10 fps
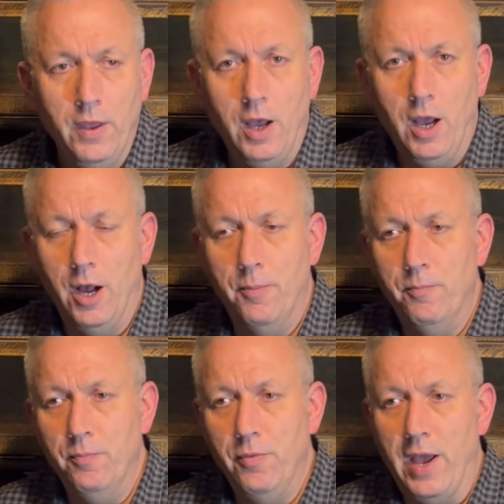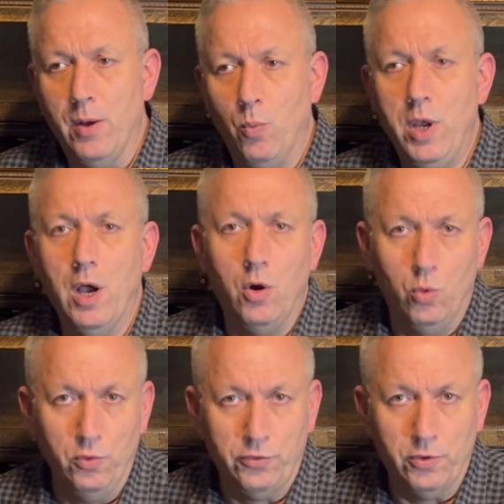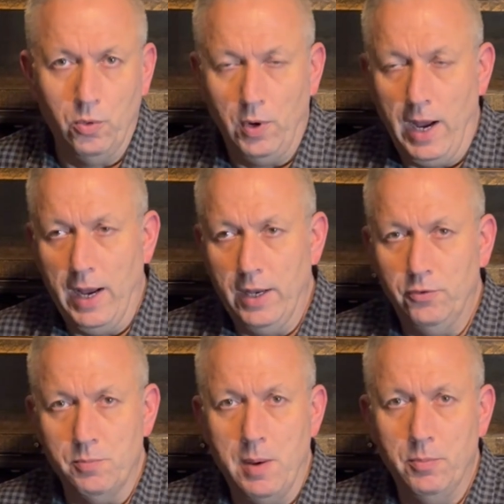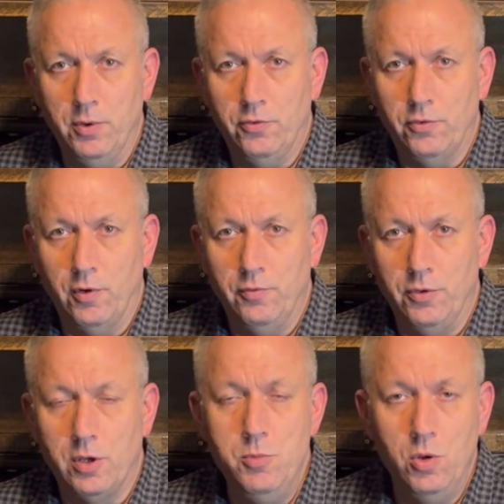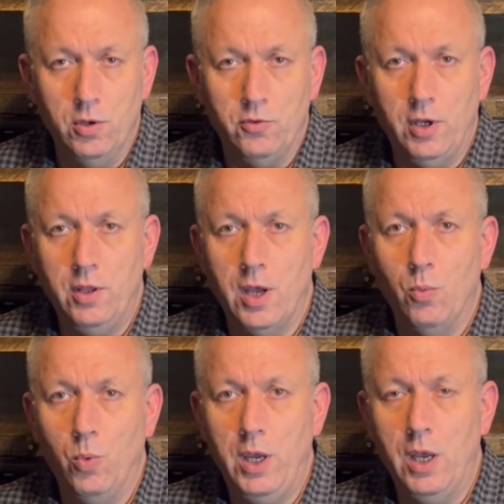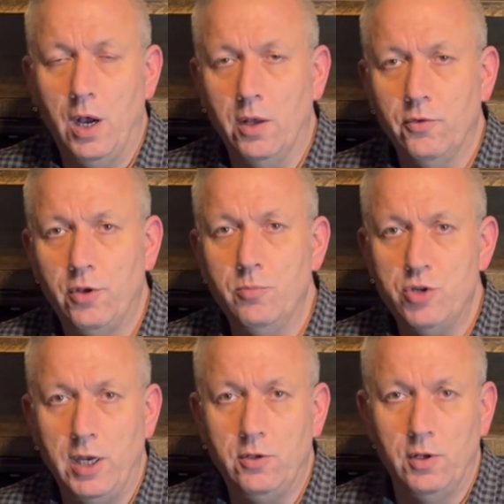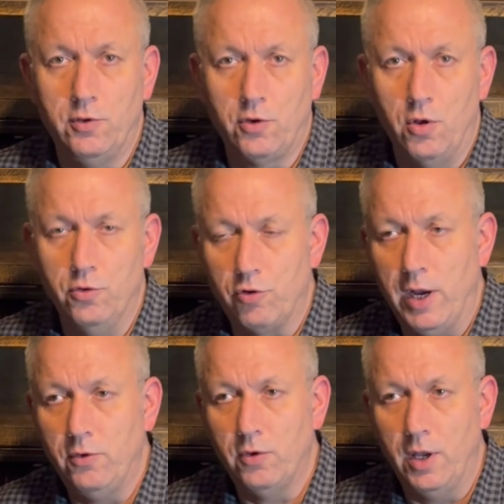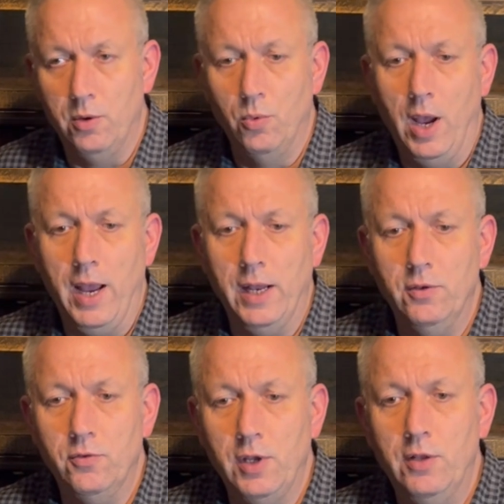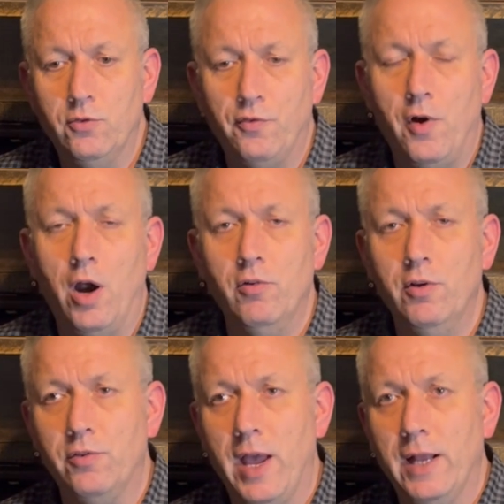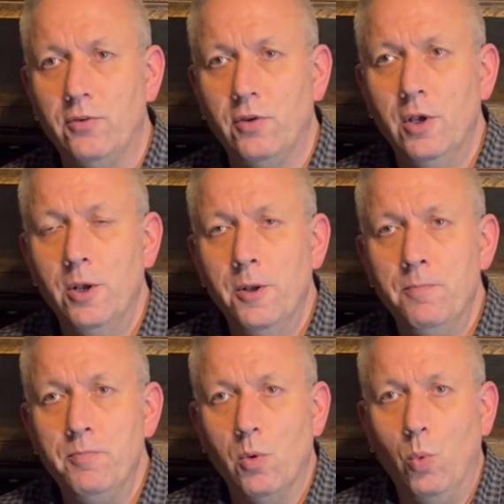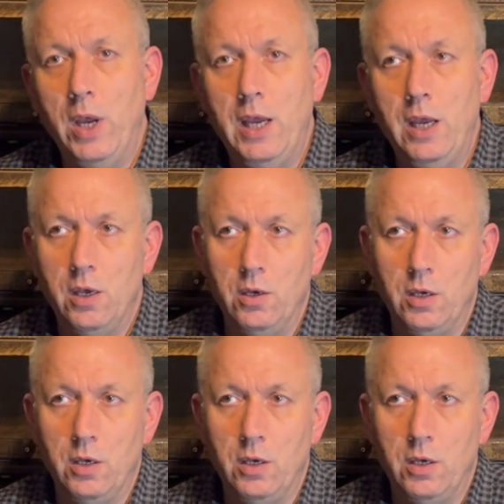That we are also, as members of the community, that we are subject to this contract, and insofar as that we